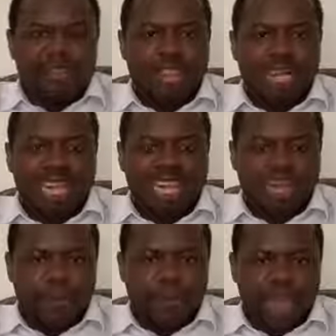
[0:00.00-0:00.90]
that
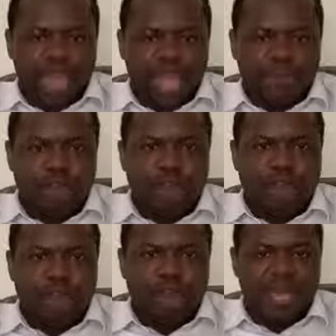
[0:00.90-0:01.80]
claimed the life of
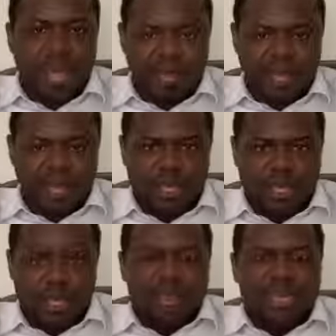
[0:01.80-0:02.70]
Mami Api,
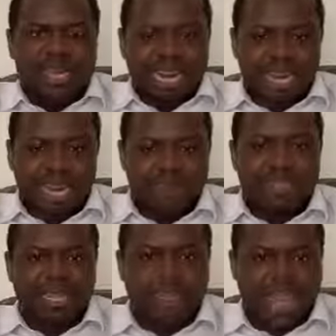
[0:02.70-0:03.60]
that
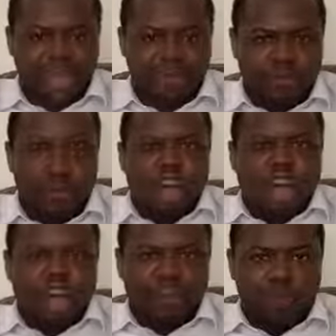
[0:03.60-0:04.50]
claims the life
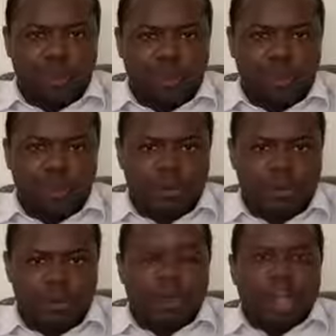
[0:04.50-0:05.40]
of people
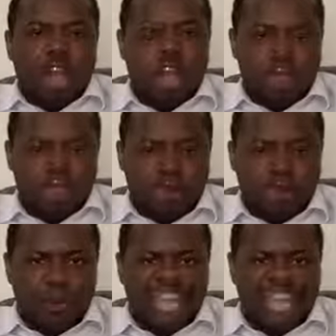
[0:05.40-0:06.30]

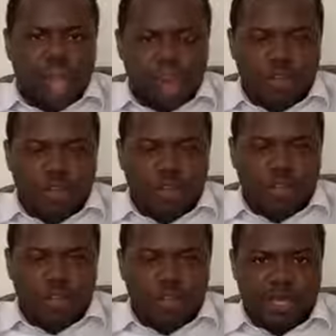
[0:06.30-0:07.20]
like
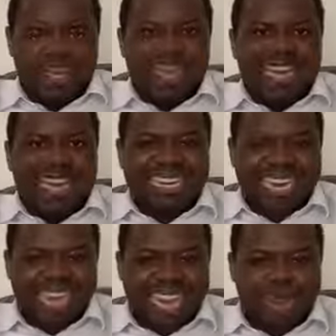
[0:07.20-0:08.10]
Godfather, that
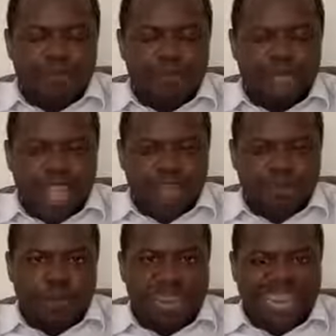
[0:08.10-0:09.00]
claimed the life
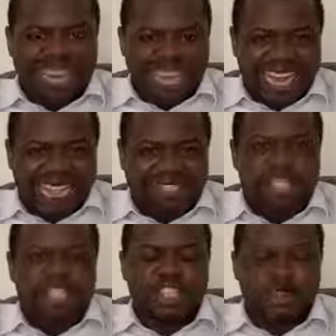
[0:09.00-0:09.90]
of at least
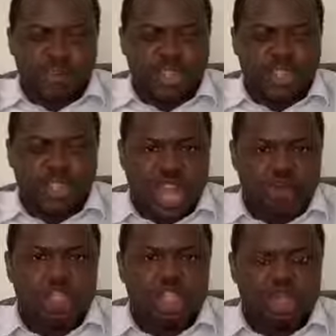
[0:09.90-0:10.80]

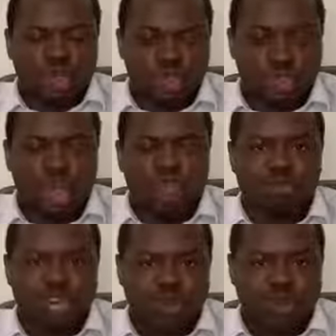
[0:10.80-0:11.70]

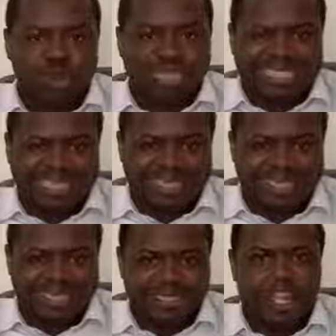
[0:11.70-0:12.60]
3,200 of our
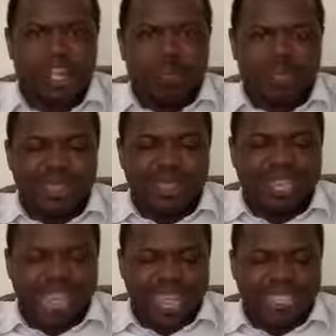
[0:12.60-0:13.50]
citizens within
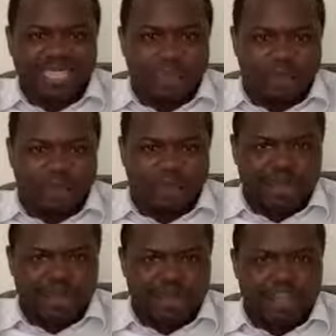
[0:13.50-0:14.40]
8
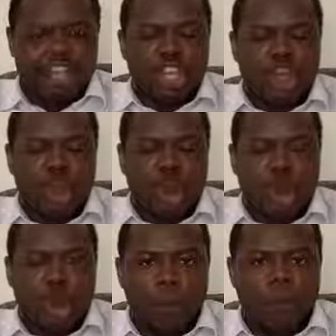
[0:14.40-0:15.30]
months, you are
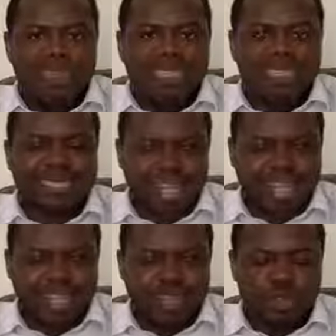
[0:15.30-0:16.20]
openly
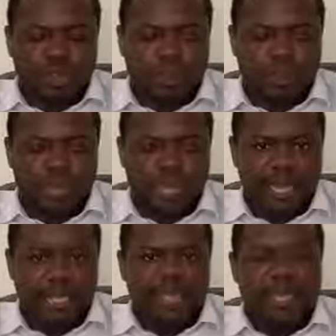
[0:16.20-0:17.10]
saying to the
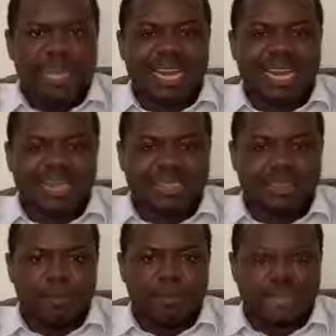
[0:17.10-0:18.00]
public that it is
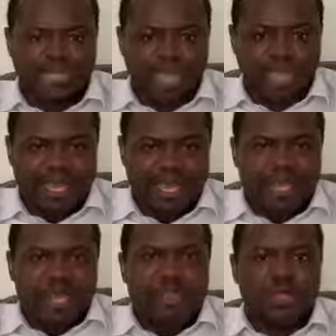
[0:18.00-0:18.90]
a mistake.
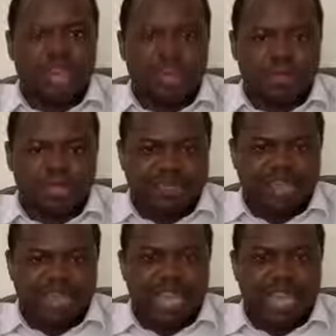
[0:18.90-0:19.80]
That
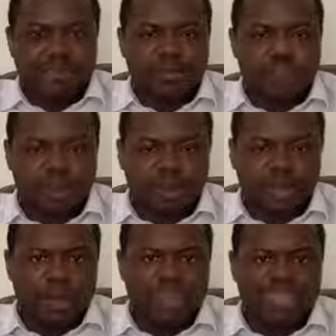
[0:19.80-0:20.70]
mistake, I am
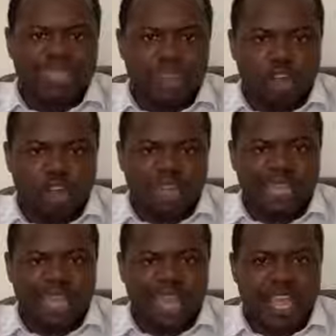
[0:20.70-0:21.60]
sorry, Mr.
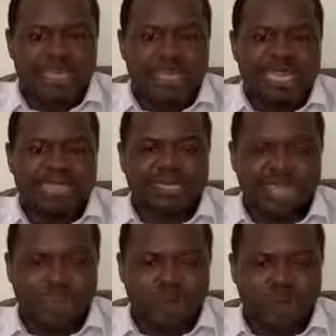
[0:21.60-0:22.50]
Kometa Elvis and
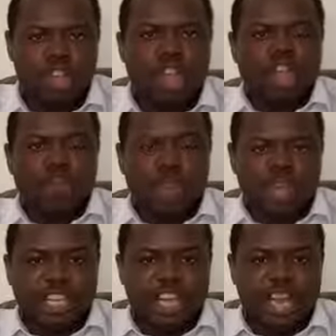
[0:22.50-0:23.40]
Sako,
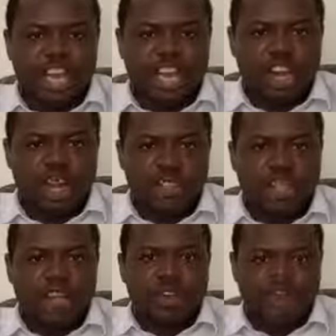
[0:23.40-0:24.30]
we shall not
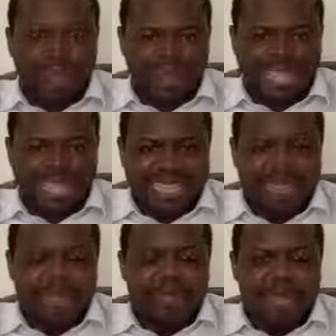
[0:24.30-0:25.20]

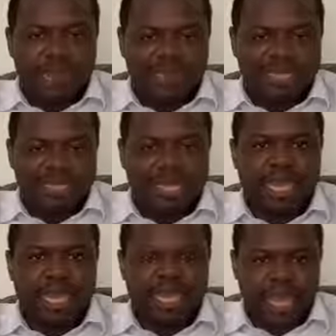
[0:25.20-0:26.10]
repeat that
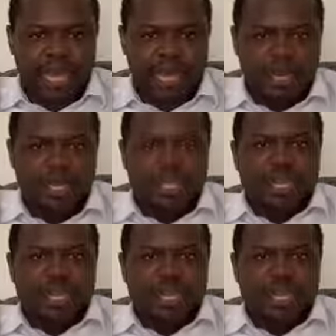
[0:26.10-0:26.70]
mistake again.